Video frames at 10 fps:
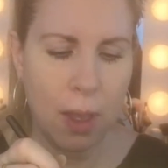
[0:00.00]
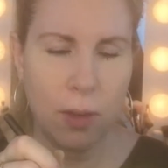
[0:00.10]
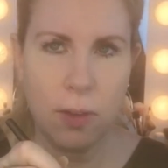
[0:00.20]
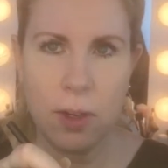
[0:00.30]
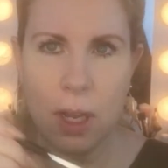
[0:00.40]

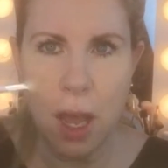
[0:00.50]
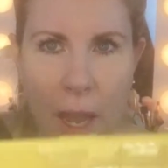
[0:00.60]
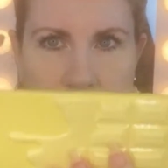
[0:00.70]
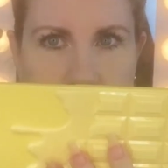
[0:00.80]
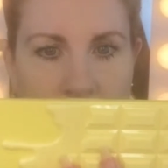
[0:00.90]
Just to
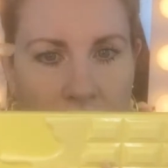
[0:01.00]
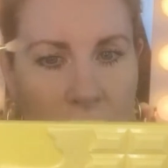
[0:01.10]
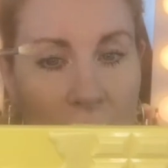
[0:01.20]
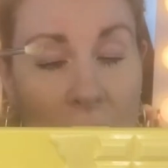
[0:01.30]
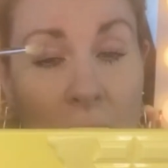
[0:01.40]
kind
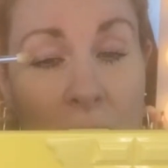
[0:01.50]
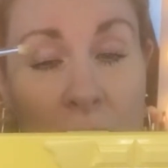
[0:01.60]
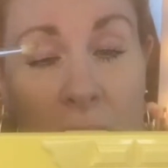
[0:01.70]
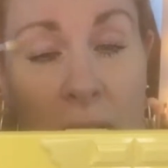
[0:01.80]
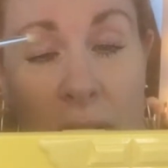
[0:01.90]
of
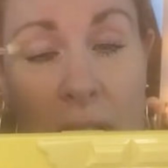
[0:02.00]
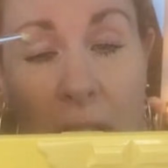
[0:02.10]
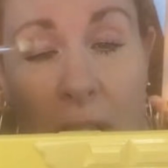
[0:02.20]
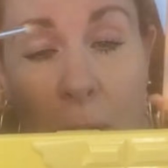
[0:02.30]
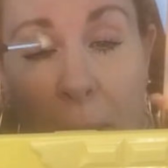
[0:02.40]
give us a
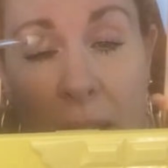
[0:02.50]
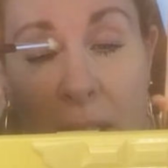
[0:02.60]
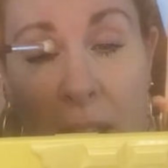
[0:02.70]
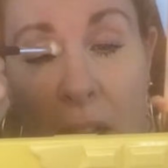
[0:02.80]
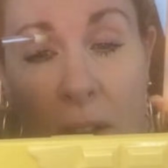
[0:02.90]
little base
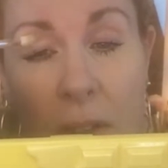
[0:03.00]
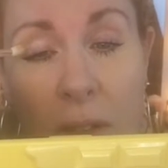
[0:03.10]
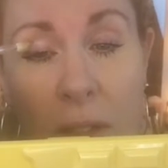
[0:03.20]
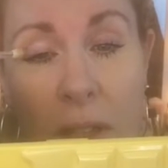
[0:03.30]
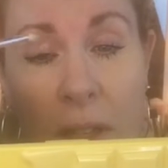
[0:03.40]

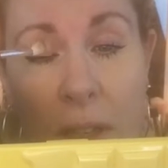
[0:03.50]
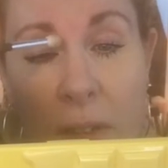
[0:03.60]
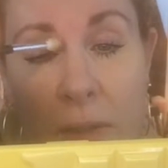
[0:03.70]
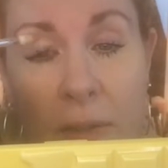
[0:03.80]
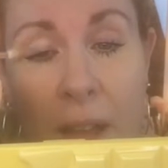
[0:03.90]
coat.
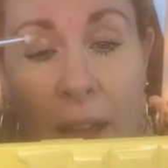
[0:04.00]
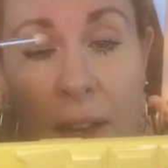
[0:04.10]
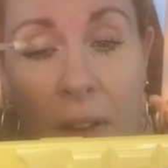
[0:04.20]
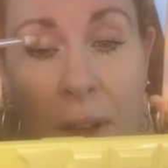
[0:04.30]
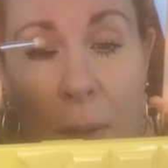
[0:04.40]
I
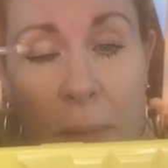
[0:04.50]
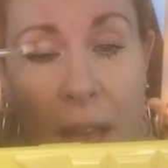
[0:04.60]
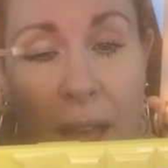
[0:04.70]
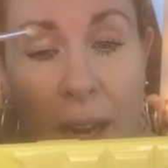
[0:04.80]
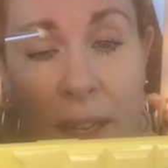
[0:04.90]
know I'm
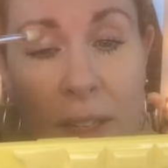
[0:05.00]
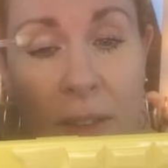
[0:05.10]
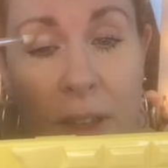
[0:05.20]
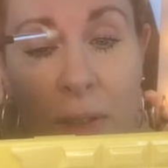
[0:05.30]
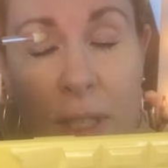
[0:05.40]
bad. I don't
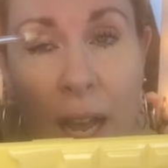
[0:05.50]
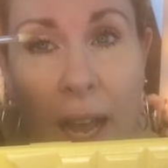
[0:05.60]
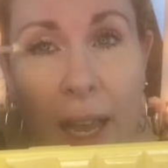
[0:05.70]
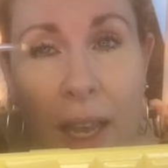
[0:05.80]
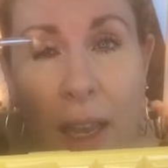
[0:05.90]
use
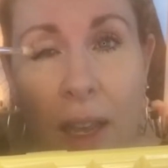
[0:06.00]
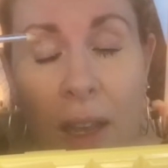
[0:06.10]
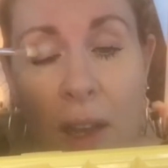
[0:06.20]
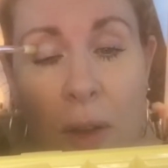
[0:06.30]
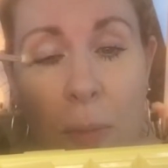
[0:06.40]
eye
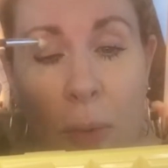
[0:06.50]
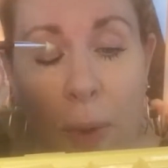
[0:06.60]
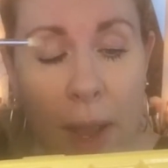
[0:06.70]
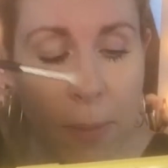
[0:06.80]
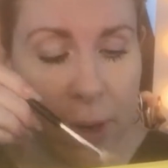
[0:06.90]

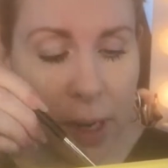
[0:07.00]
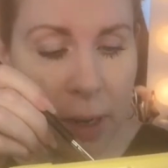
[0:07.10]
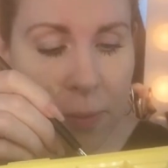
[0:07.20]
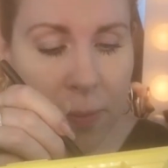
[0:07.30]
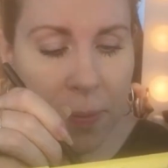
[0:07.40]

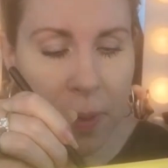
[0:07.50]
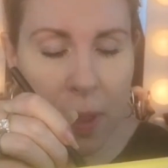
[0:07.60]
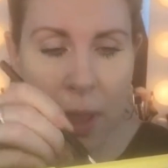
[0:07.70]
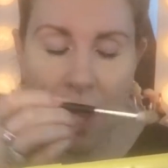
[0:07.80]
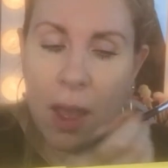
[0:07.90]
primer,
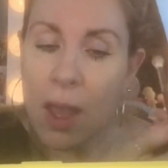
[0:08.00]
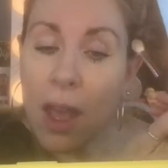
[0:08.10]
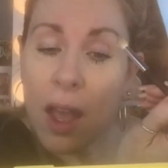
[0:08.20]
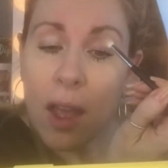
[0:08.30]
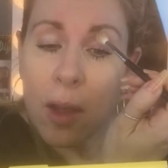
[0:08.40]

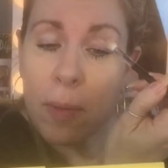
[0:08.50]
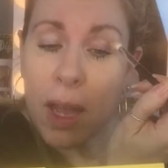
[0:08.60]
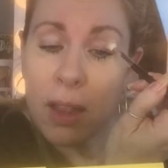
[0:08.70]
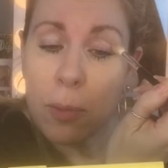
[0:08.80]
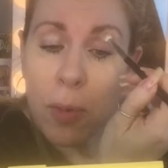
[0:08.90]

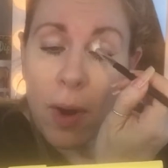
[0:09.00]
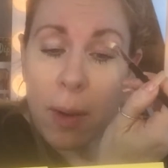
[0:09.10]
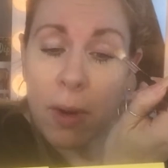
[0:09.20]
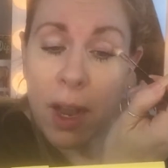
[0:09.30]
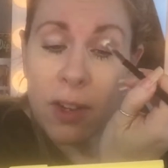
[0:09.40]
eyelid
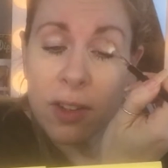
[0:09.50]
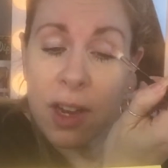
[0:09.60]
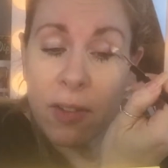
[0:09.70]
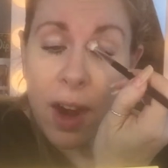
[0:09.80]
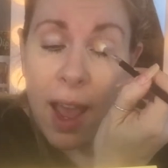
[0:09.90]
primer. I just
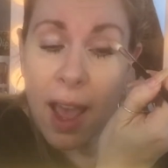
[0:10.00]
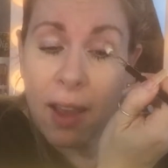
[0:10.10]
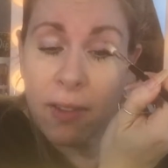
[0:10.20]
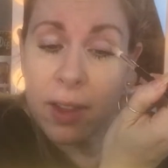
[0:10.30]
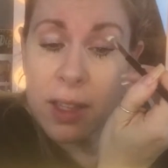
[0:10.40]
never
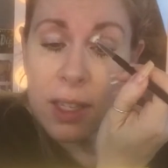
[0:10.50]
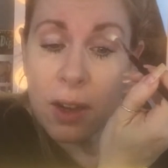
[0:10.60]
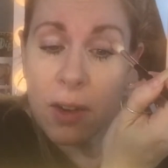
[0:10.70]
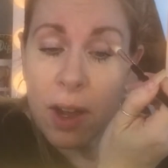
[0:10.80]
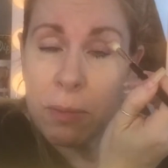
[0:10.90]
have, and
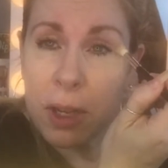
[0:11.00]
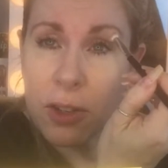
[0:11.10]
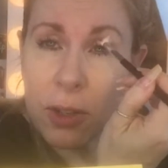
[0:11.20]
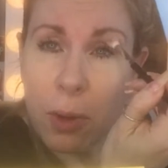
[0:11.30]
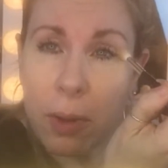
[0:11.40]
so I'm not
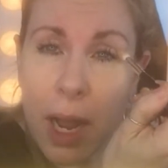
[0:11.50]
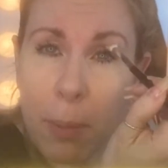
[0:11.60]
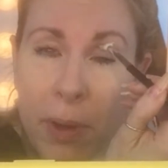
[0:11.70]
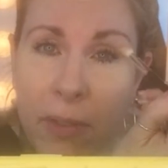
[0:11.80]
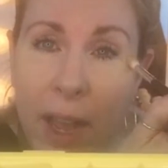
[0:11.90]
sure what would
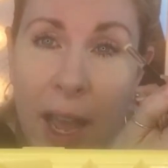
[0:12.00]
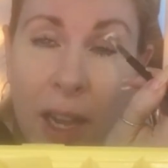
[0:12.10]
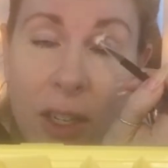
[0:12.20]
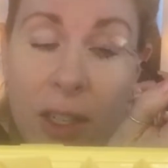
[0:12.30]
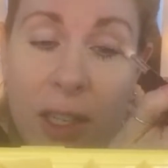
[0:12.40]
happen if I
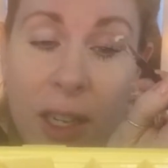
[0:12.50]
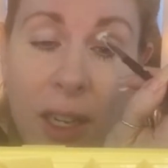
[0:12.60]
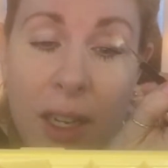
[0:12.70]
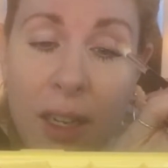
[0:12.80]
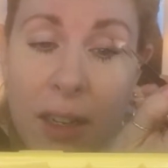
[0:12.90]
actually did
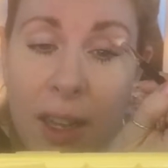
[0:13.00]
it.